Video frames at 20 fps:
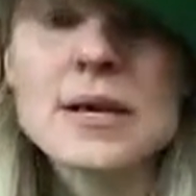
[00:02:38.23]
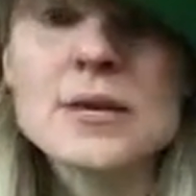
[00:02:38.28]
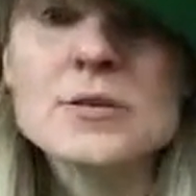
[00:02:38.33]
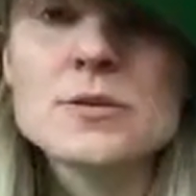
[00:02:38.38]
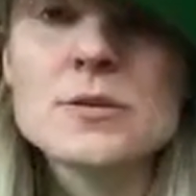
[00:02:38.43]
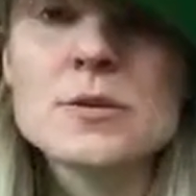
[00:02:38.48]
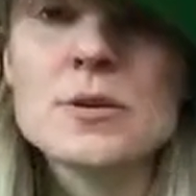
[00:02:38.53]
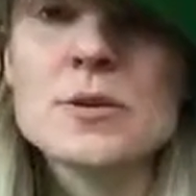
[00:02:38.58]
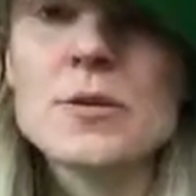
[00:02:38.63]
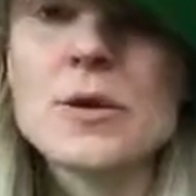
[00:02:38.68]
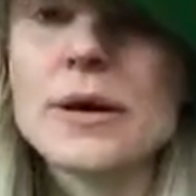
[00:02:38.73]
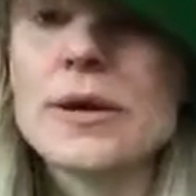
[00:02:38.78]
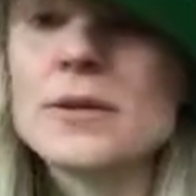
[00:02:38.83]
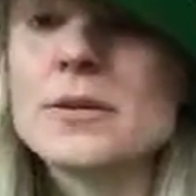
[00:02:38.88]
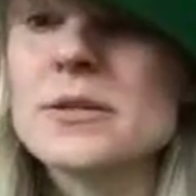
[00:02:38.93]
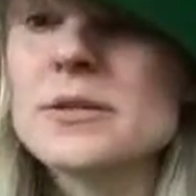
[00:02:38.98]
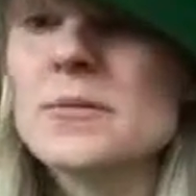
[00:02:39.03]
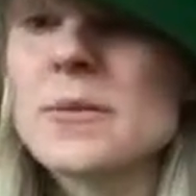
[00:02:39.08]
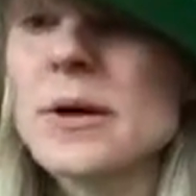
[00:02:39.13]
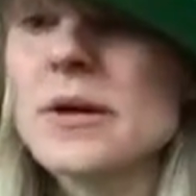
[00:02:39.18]
So our
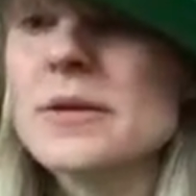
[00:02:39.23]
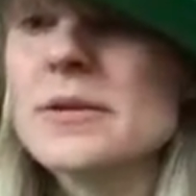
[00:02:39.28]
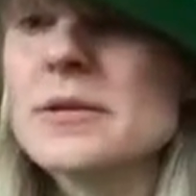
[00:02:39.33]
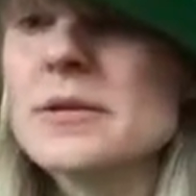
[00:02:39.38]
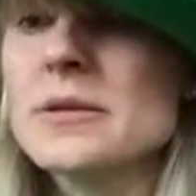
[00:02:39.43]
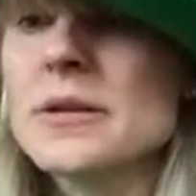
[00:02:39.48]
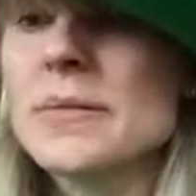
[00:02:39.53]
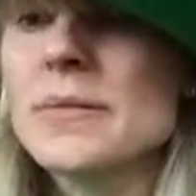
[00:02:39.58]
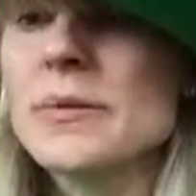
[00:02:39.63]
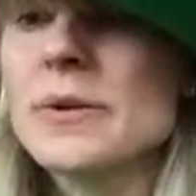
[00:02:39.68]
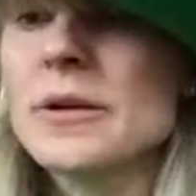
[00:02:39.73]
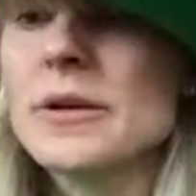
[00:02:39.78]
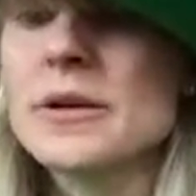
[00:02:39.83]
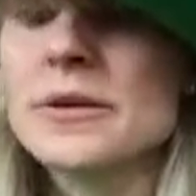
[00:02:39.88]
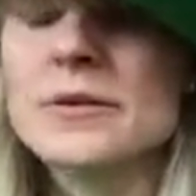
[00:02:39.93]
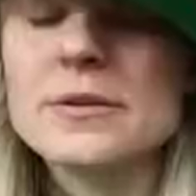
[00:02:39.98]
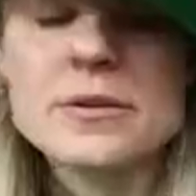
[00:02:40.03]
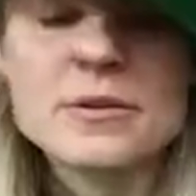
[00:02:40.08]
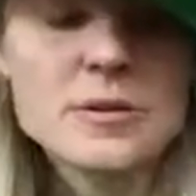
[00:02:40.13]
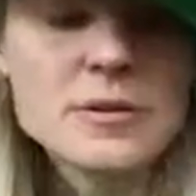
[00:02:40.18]
smallest number
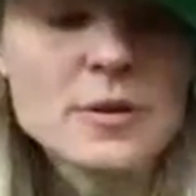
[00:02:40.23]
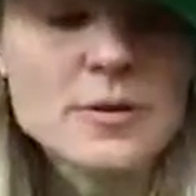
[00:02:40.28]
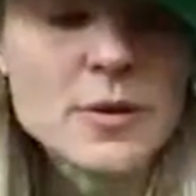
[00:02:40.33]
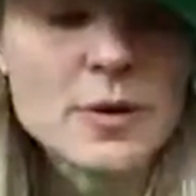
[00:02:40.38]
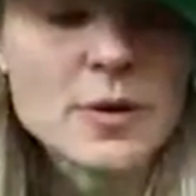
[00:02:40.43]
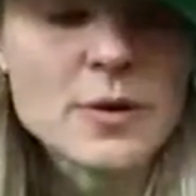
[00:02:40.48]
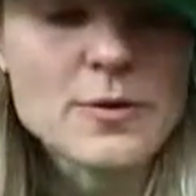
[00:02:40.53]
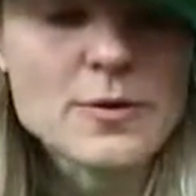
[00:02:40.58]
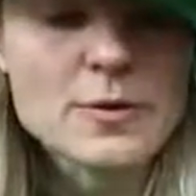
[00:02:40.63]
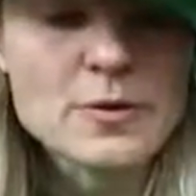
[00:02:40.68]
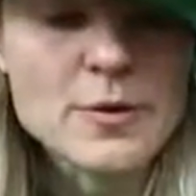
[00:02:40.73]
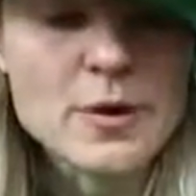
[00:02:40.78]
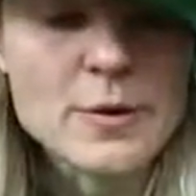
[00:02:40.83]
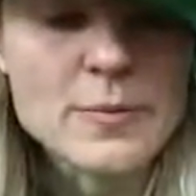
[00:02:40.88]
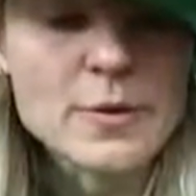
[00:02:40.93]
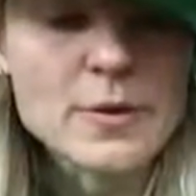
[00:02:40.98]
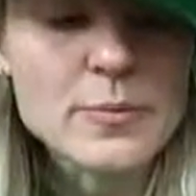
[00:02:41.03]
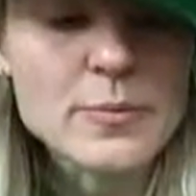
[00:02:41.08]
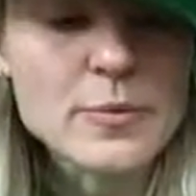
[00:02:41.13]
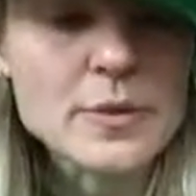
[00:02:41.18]
here is 0, so
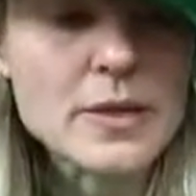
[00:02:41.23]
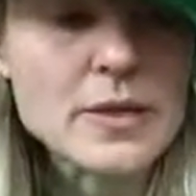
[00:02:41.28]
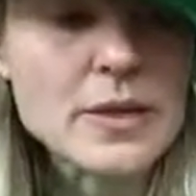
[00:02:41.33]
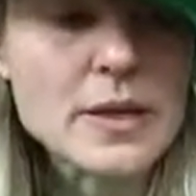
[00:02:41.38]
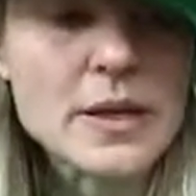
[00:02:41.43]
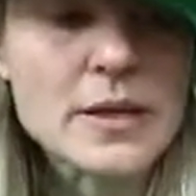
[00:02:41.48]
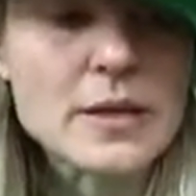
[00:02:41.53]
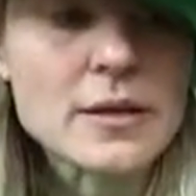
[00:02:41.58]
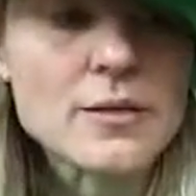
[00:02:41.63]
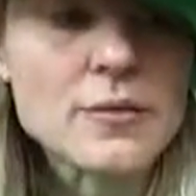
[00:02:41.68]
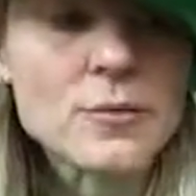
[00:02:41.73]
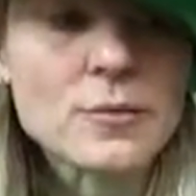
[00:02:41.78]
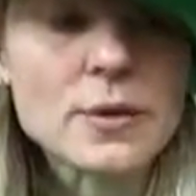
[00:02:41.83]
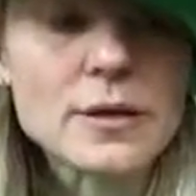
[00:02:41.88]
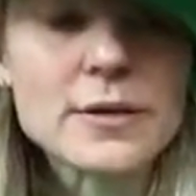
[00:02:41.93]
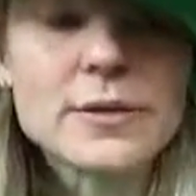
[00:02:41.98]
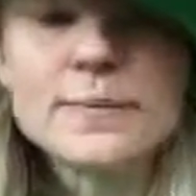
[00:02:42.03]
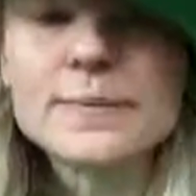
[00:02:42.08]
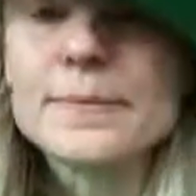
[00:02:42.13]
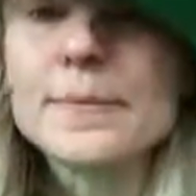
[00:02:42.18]
I'm going to put in
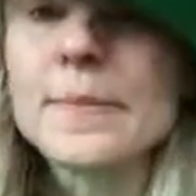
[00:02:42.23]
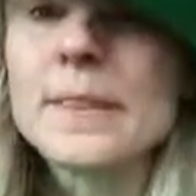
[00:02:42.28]
-1.